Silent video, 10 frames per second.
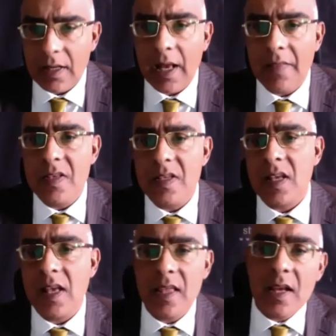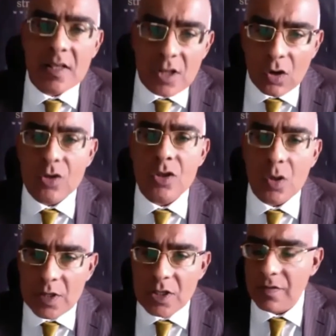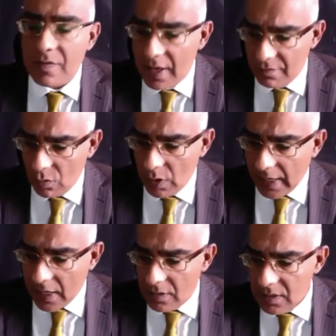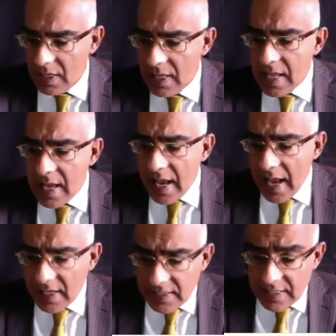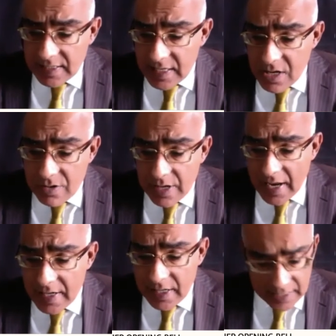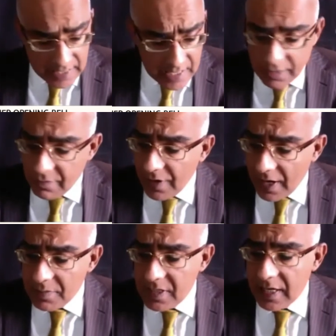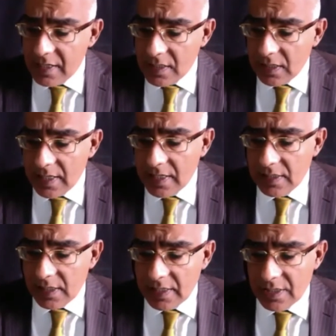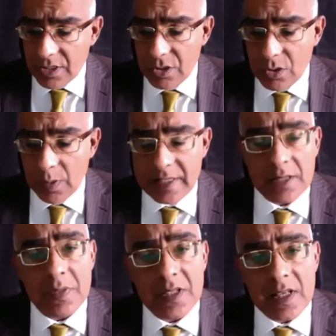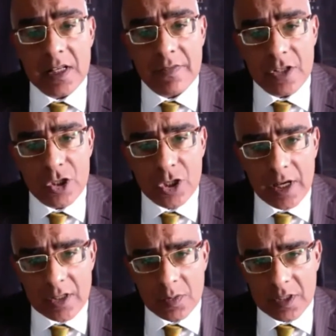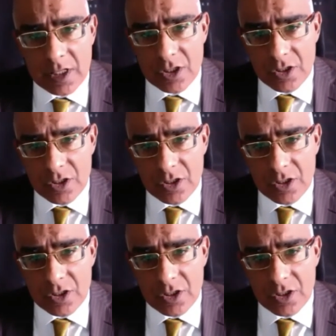this, I think, is a consequence of that falling out. SEC Uganda keen for MTN to list 20% of its shares within 2